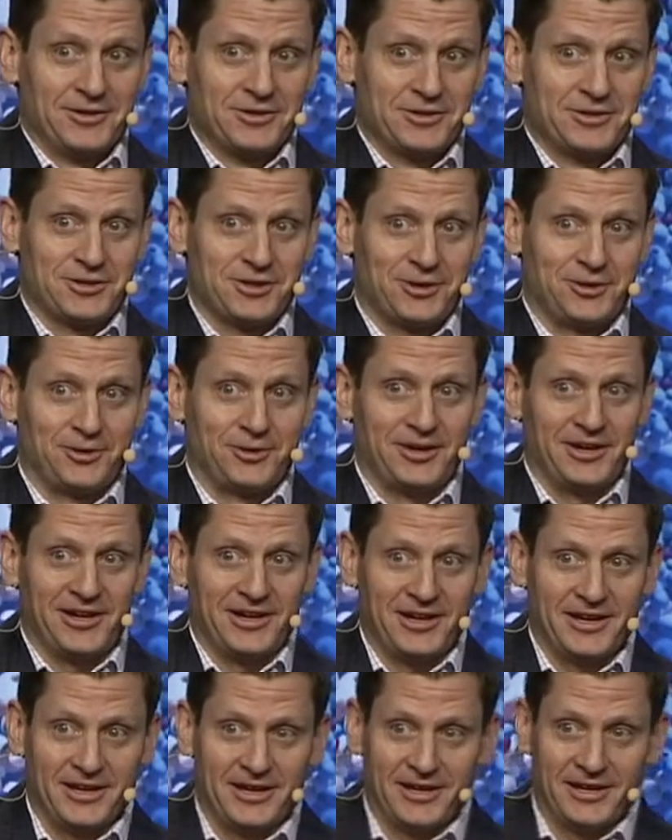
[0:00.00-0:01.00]
So
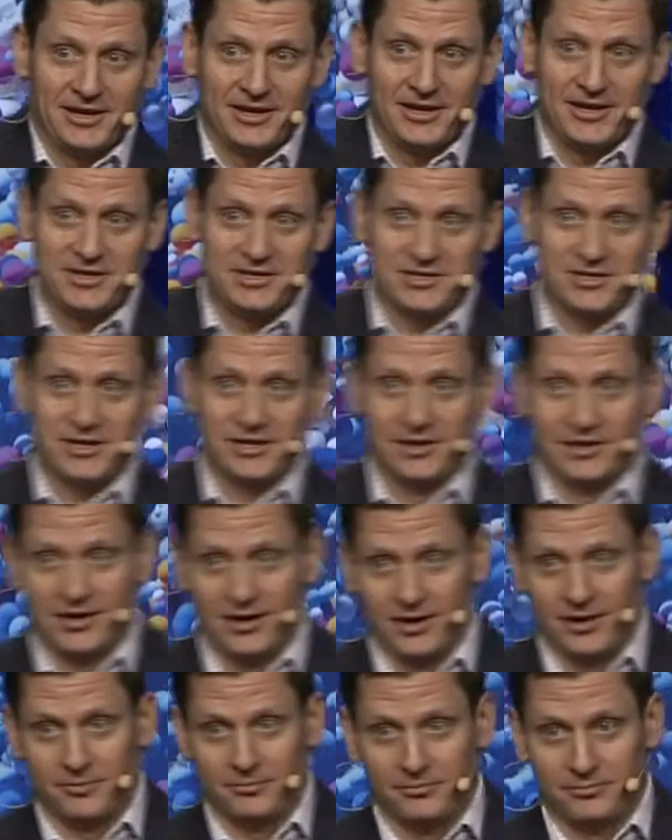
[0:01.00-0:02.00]
he's sitting
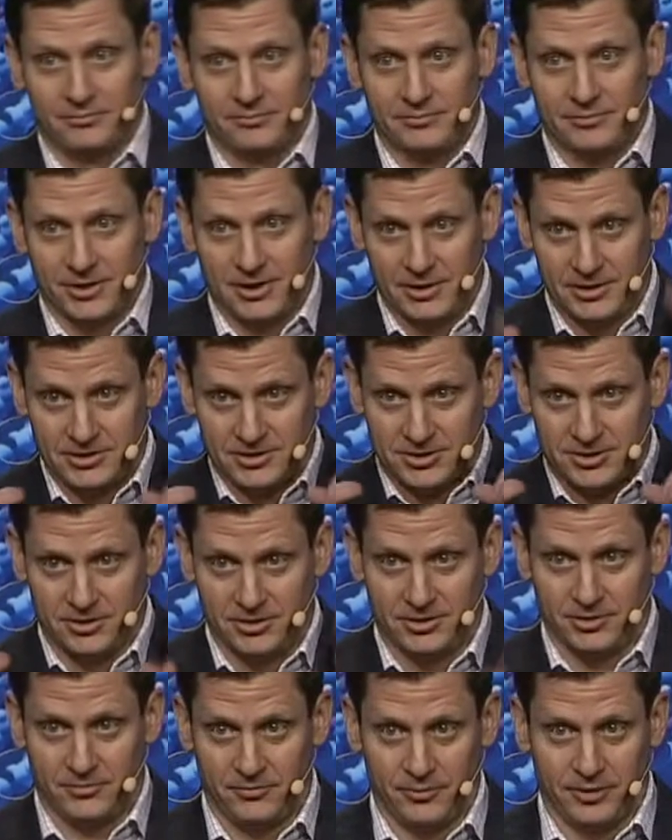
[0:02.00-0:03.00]
there and he's
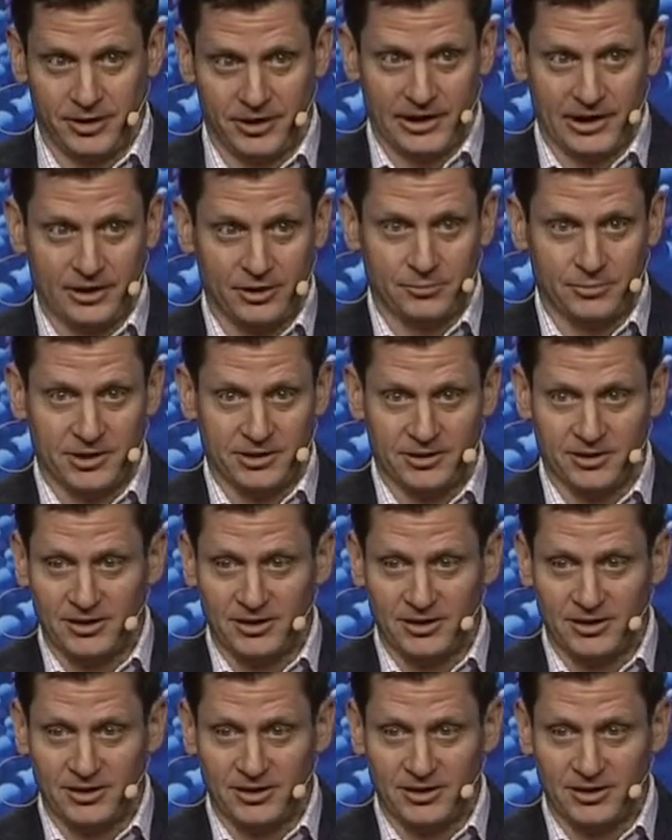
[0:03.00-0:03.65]
starting to freak out a little bit.